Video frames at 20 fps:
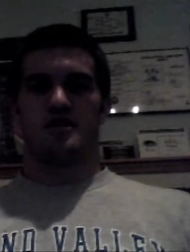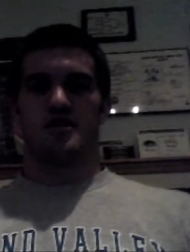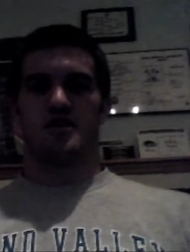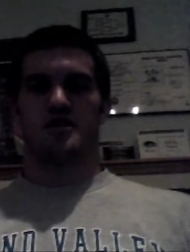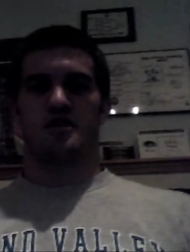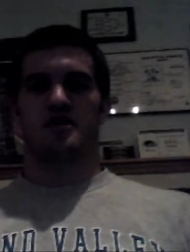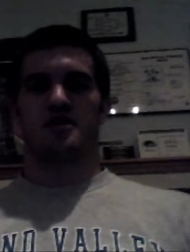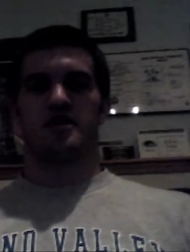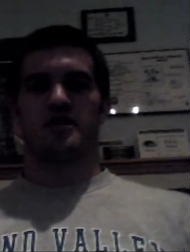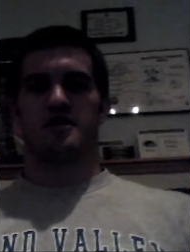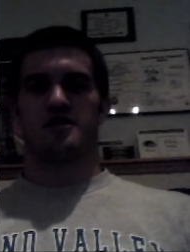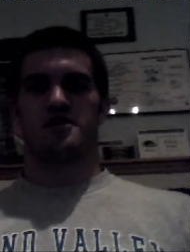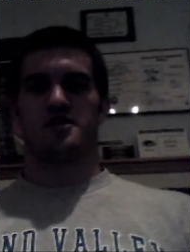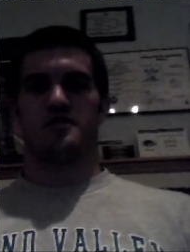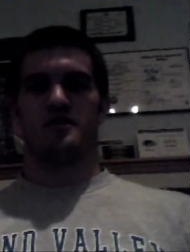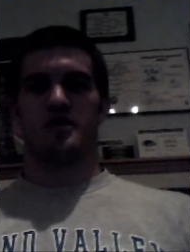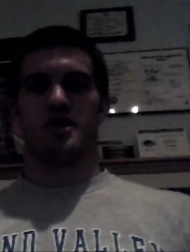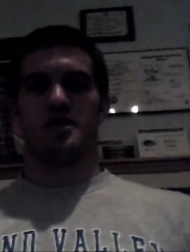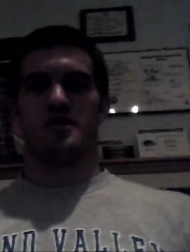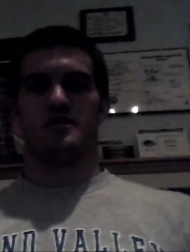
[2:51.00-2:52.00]
Then the Cardinals
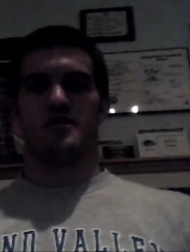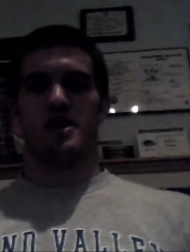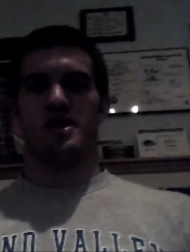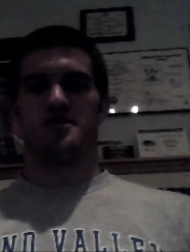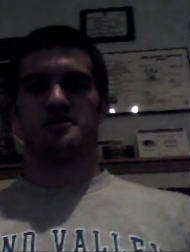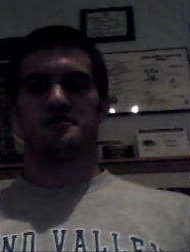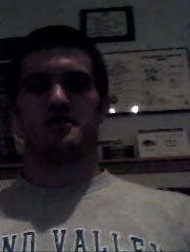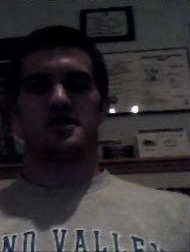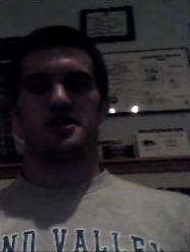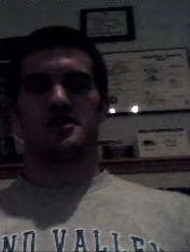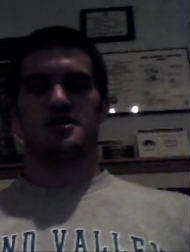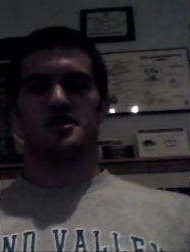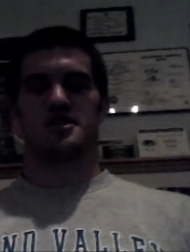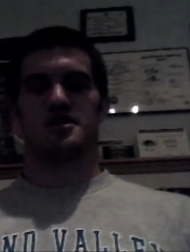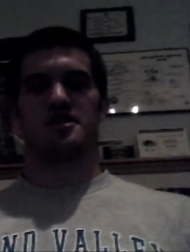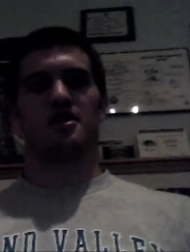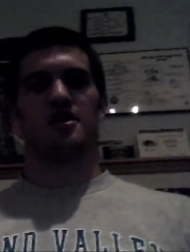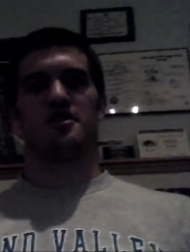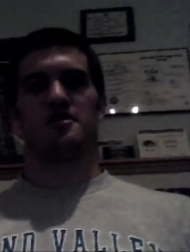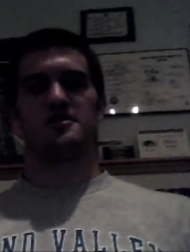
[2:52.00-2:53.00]
are playing the Patriots.
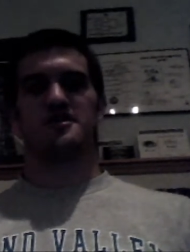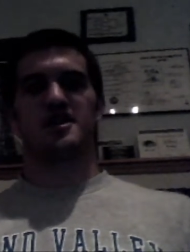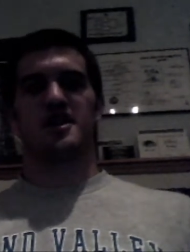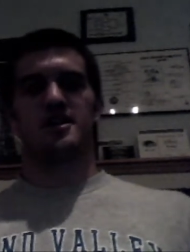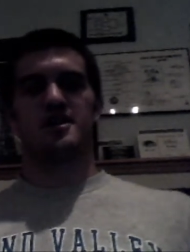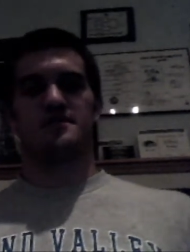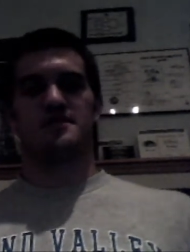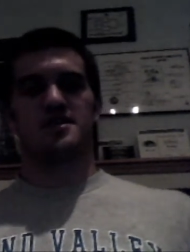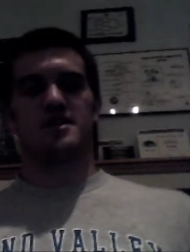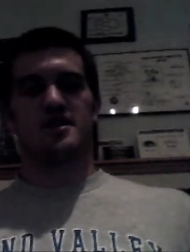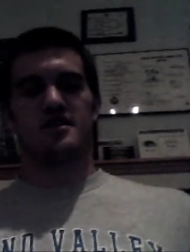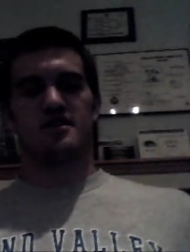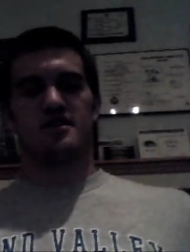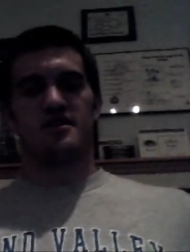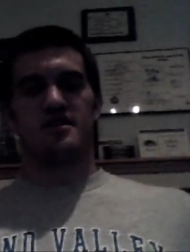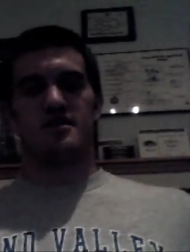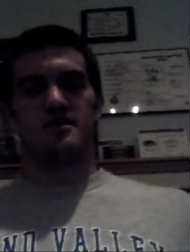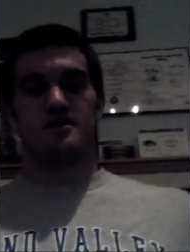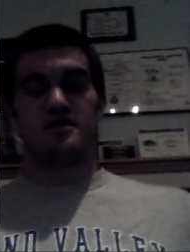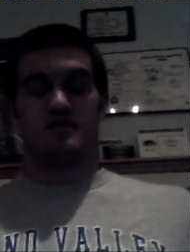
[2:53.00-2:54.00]
The Cardinals got upset
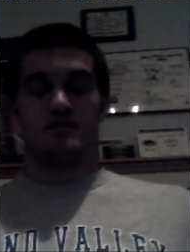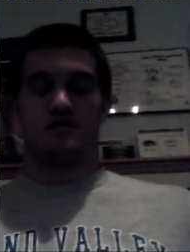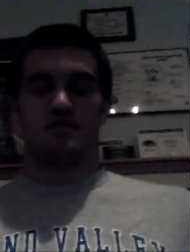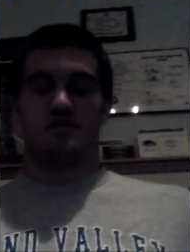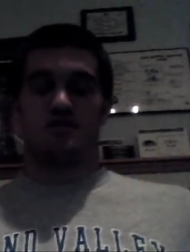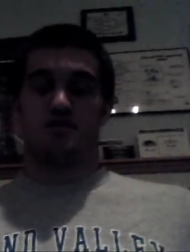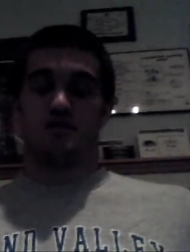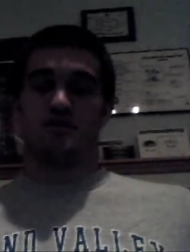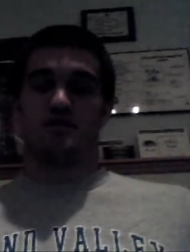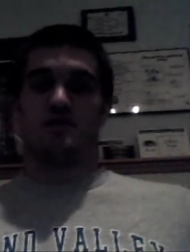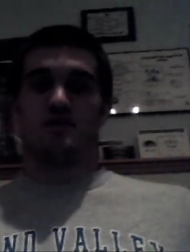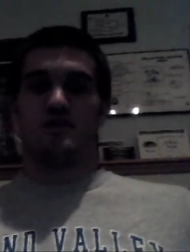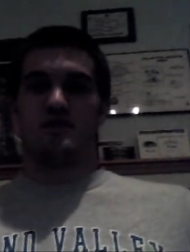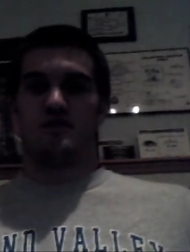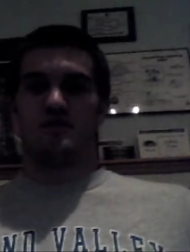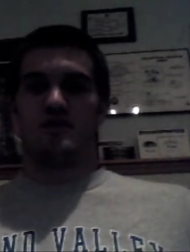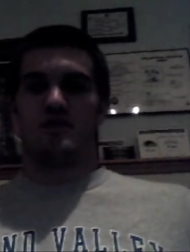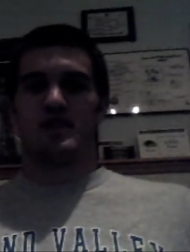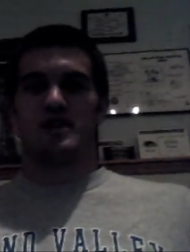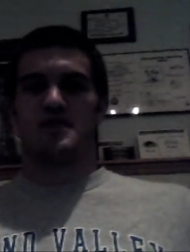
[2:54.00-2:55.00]
sort
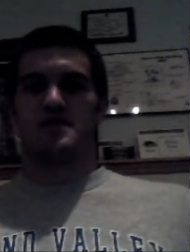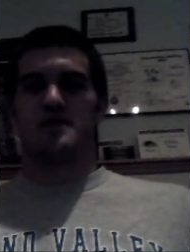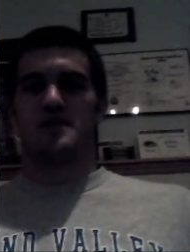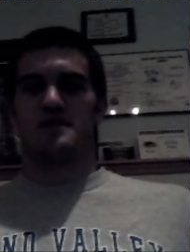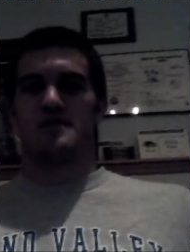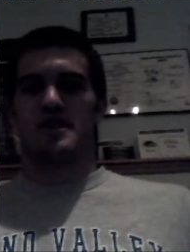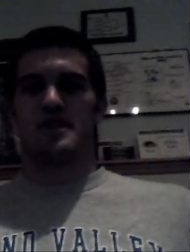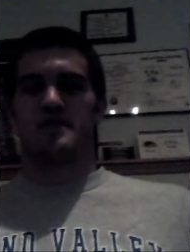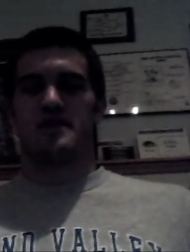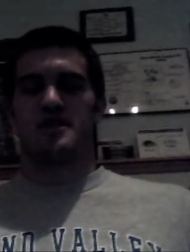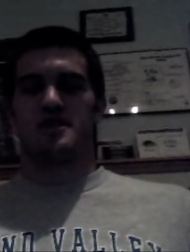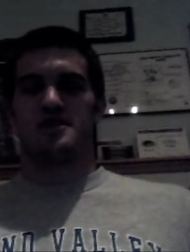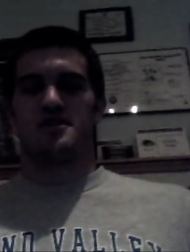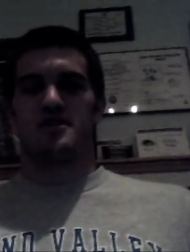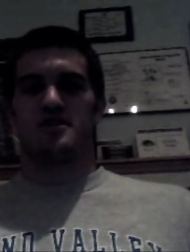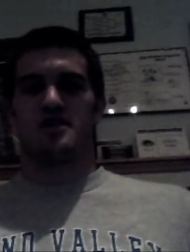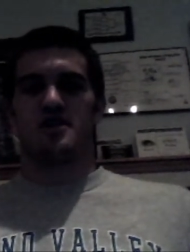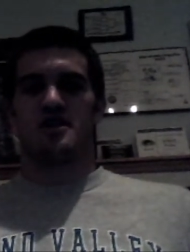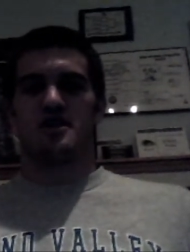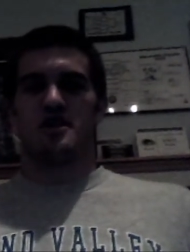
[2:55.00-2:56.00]
of last week by
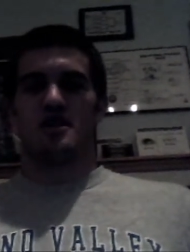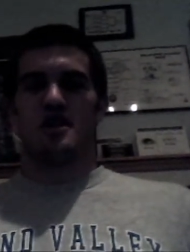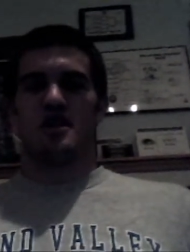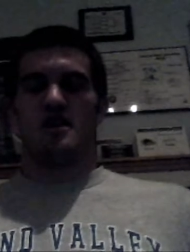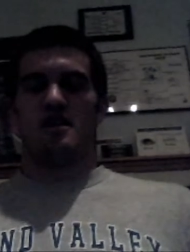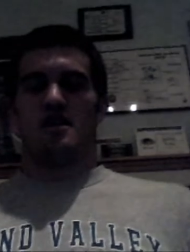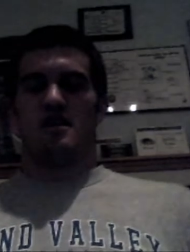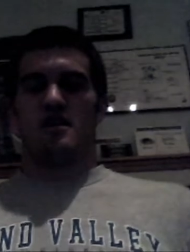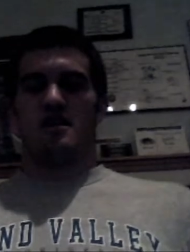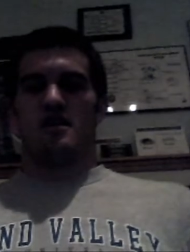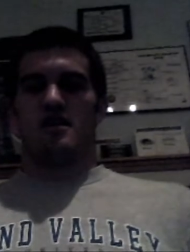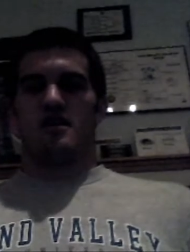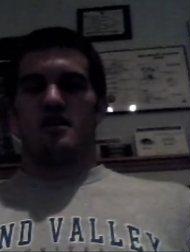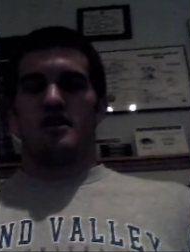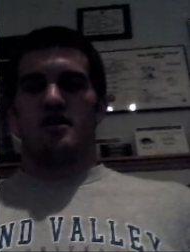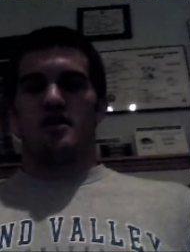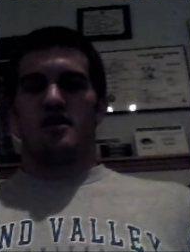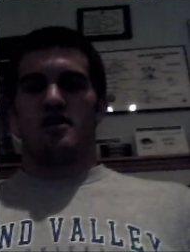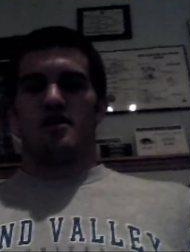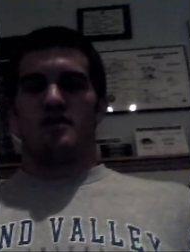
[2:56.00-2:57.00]
Minnesota.
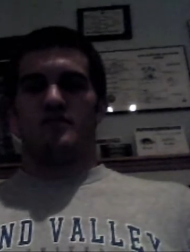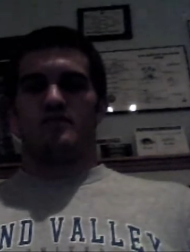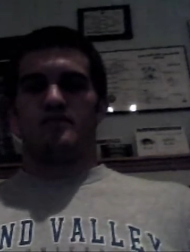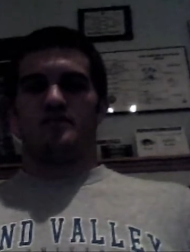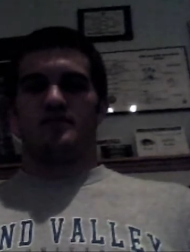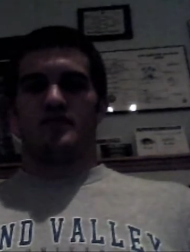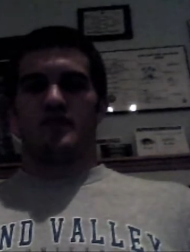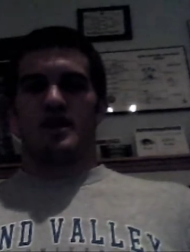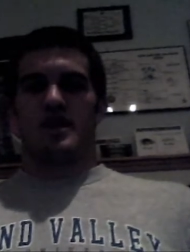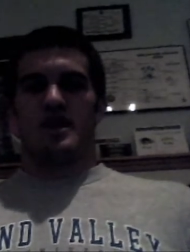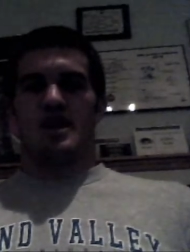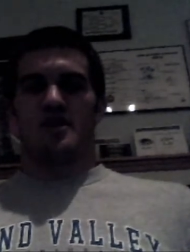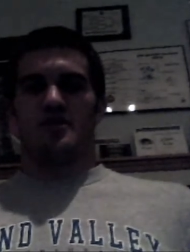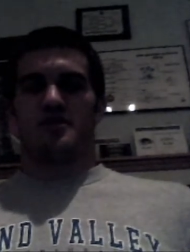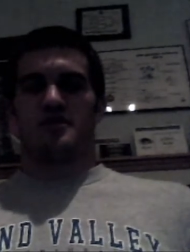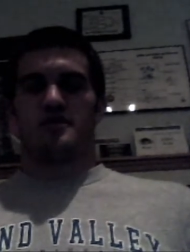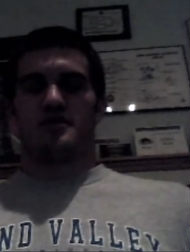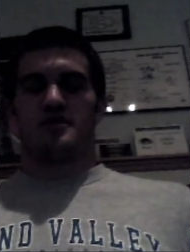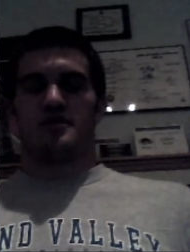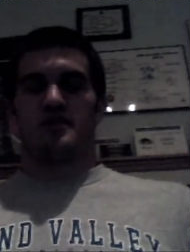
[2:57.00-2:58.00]
Now
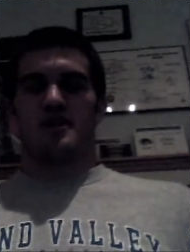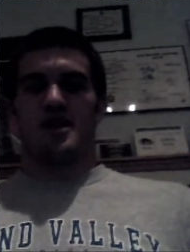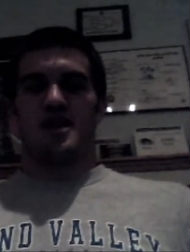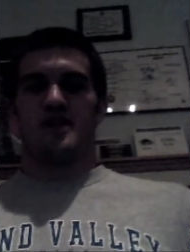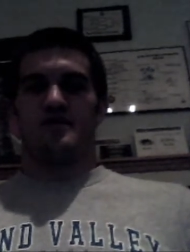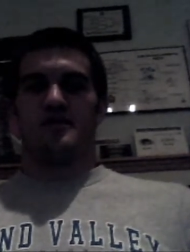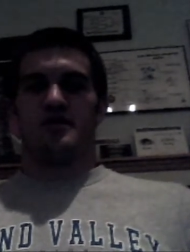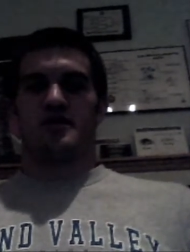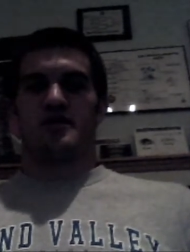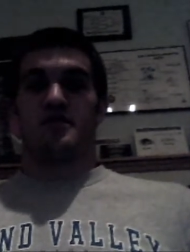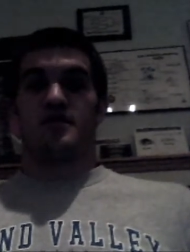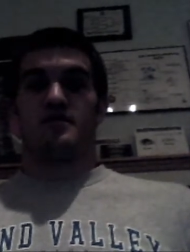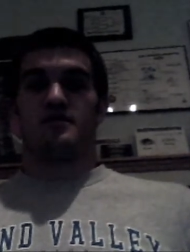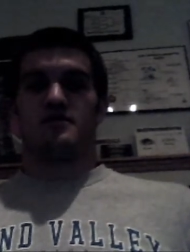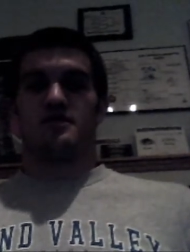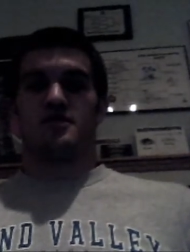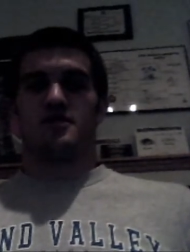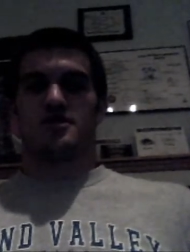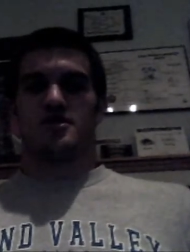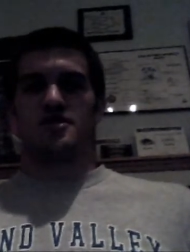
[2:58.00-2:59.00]
they're having to
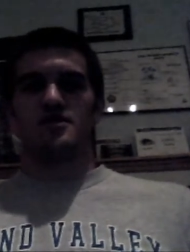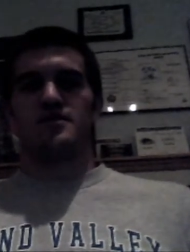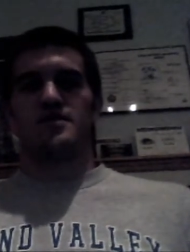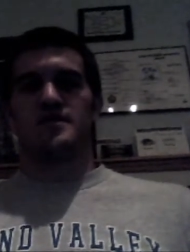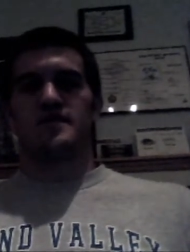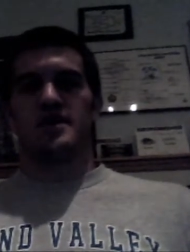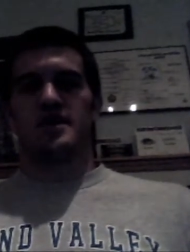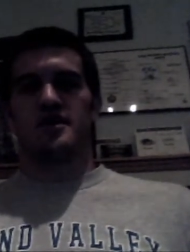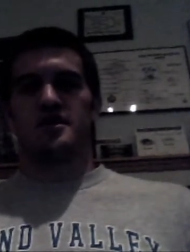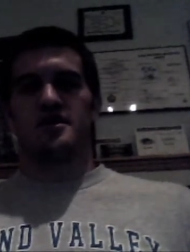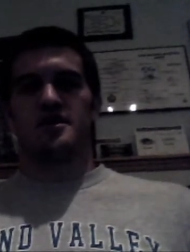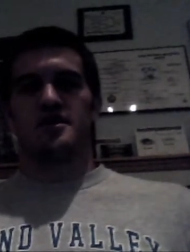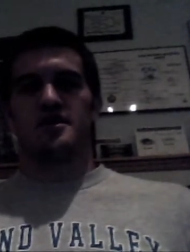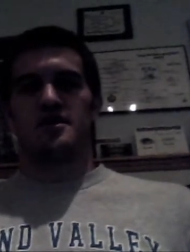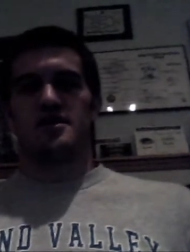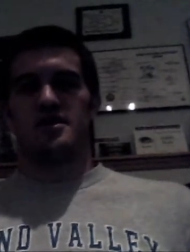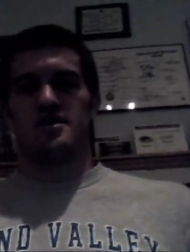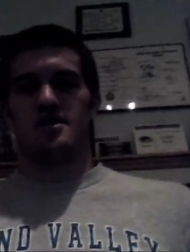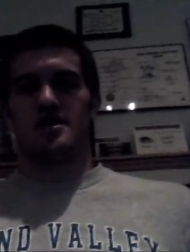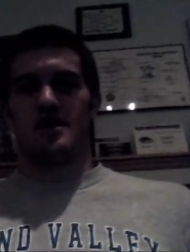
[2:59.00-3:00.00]
go to New
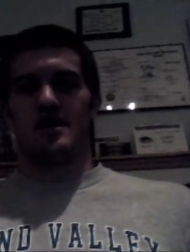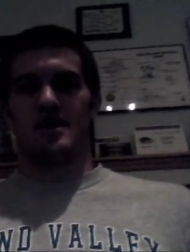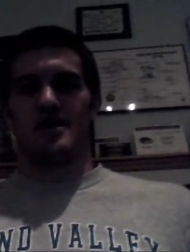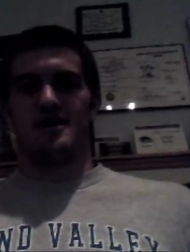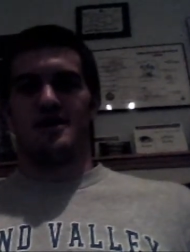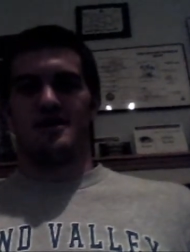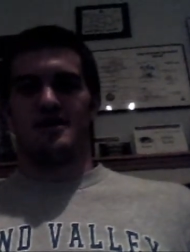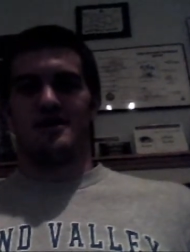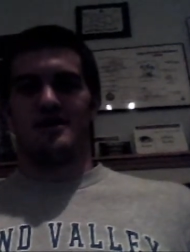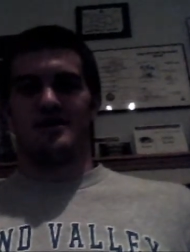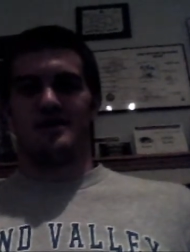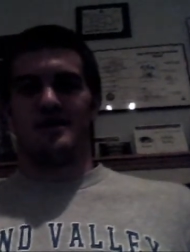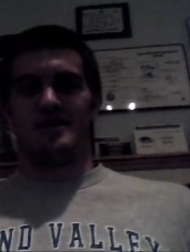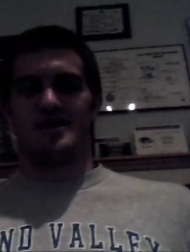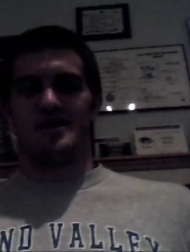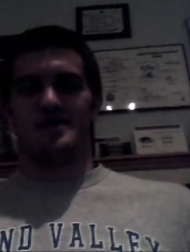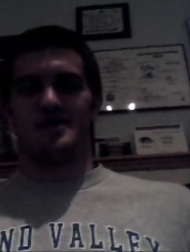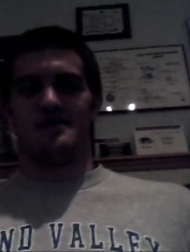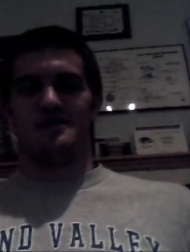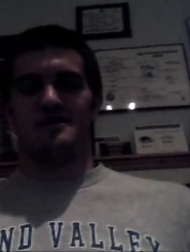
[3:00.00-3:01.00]
England
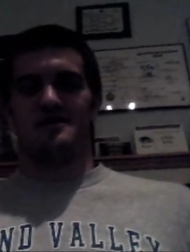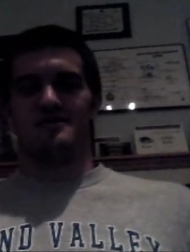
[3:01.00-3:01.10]
in the